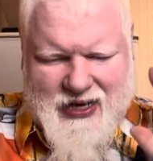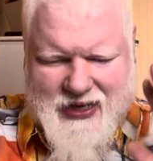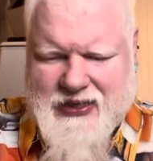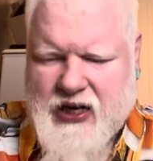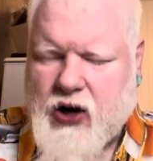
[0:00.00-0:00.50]

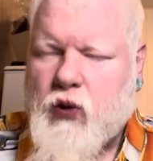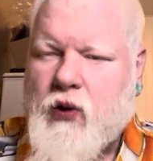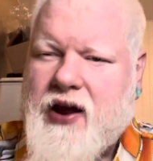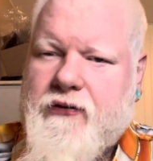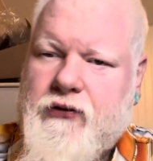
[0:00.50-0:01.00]
This is a
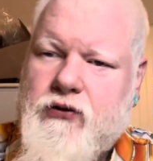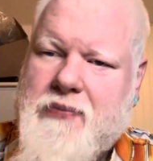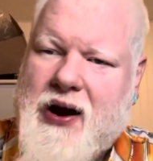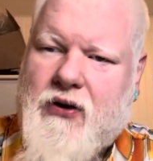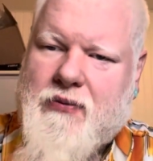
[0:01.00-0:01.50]
great food
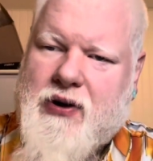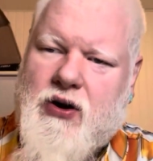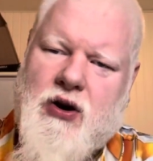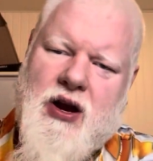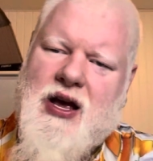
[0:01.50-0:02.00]
pairing
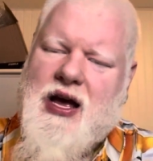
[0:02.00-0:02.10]
beer.